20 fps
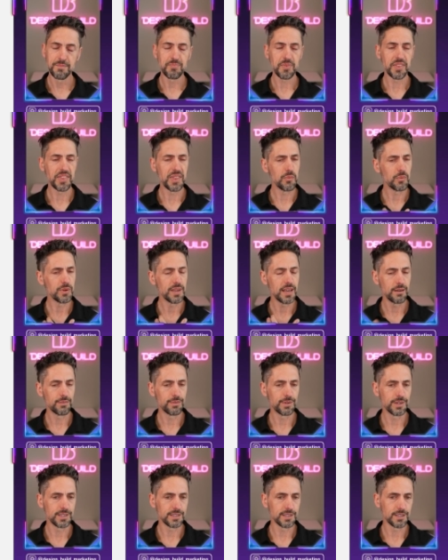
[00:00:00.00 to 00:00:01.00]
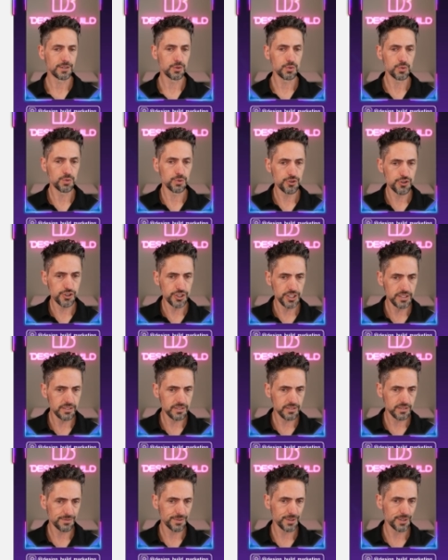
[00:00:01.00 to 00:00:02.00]
and then we have a Google
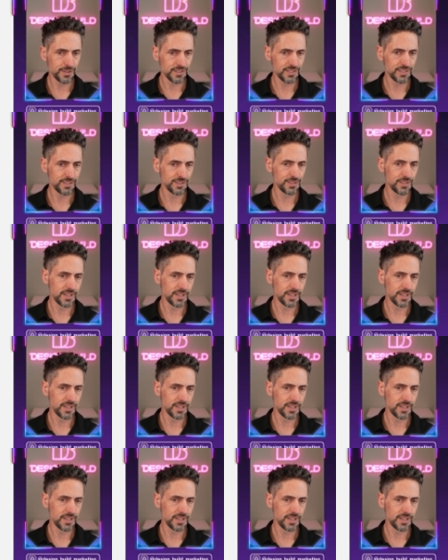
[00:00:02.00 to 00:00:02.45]
Sheets version